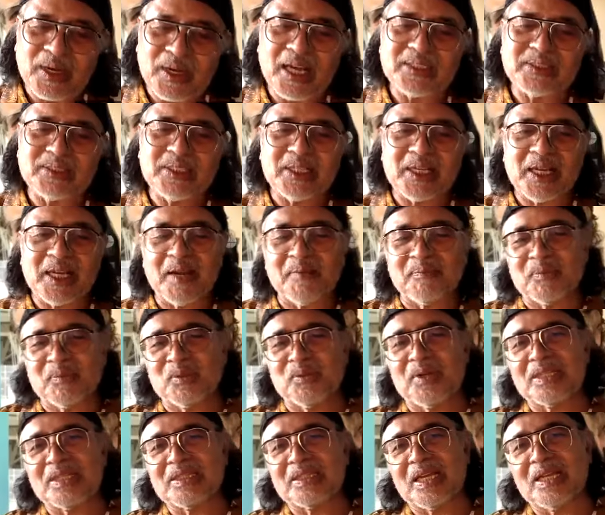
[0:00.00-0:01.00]
catching up to
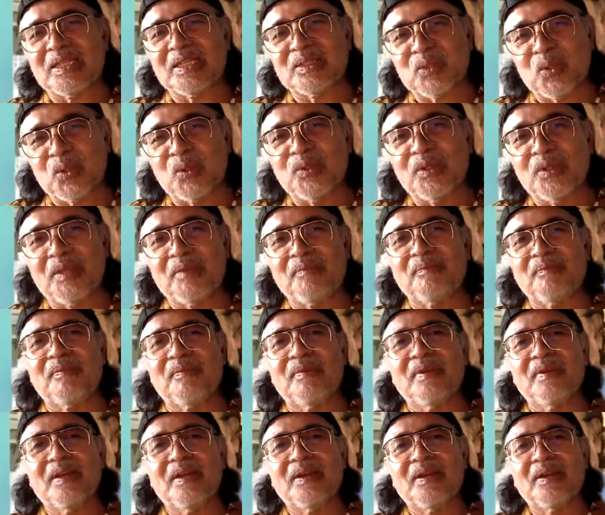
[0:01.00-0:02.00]
what I told him.
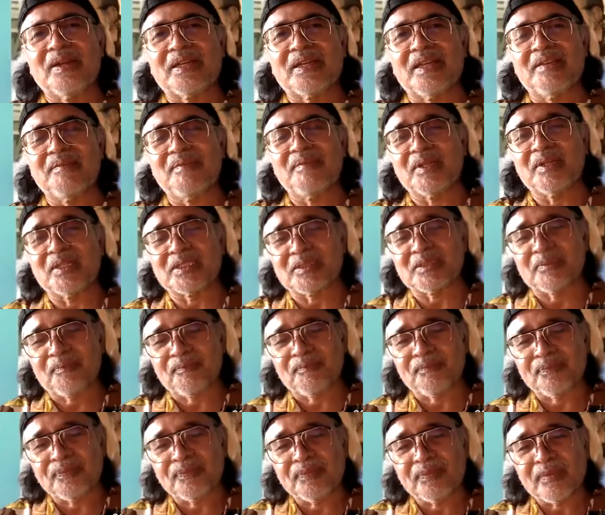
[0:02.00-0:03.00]
Okay, because
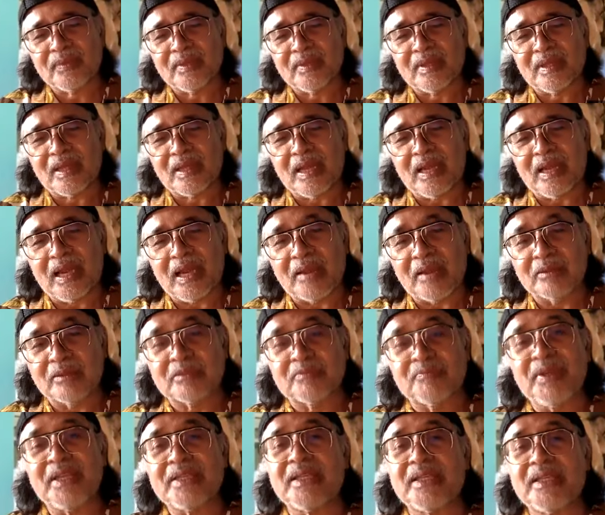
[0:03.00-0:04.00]
I was
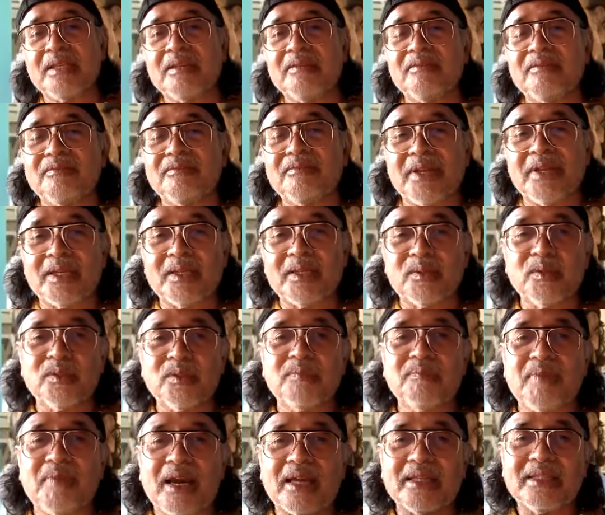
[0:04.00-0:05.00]
making very
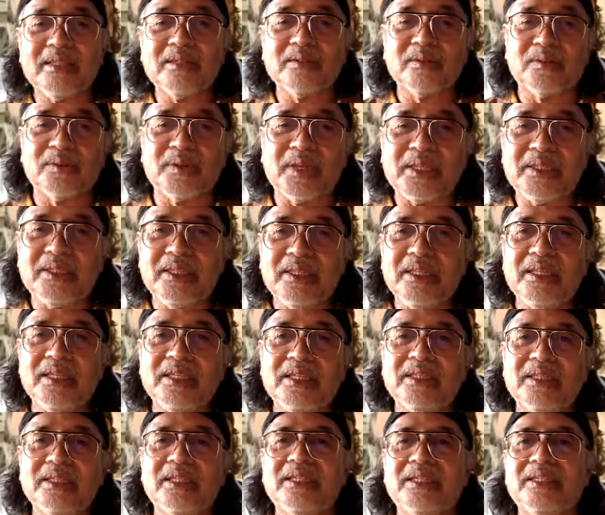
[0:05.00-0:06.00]
good money already
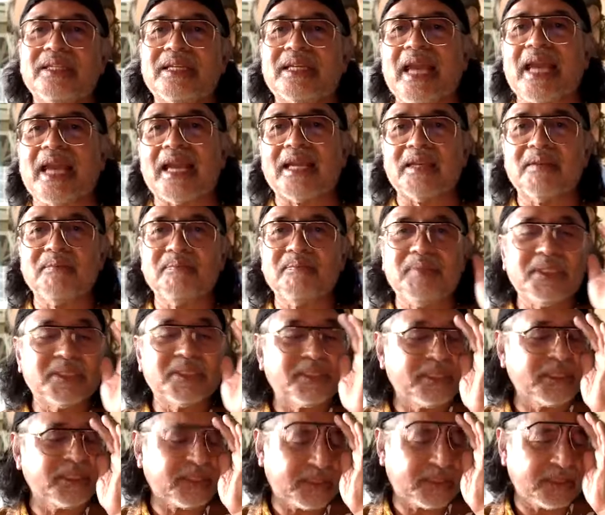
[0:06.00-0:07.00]
in the Kangen
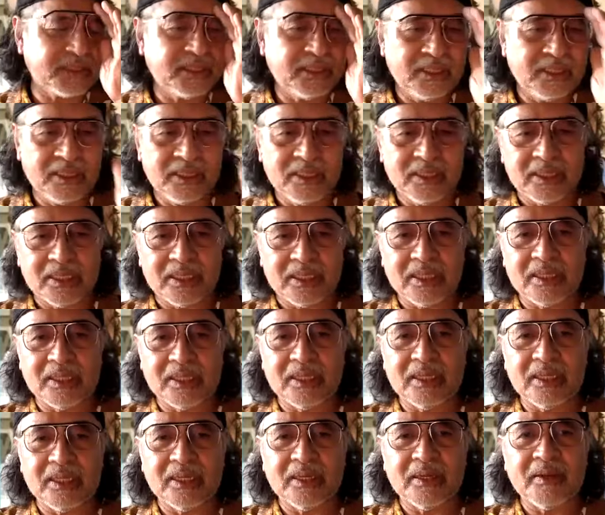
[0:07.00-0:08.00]
business.
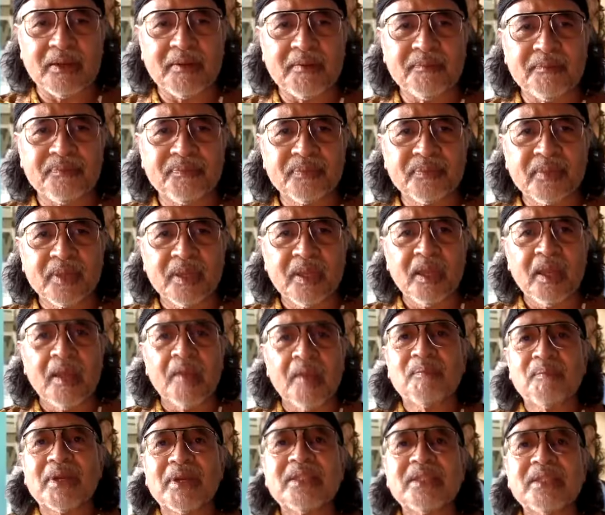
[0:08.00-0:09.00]

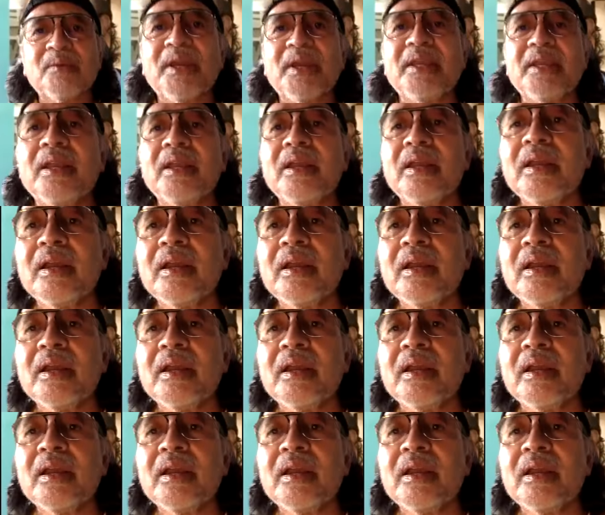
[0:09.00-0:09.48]
By the way,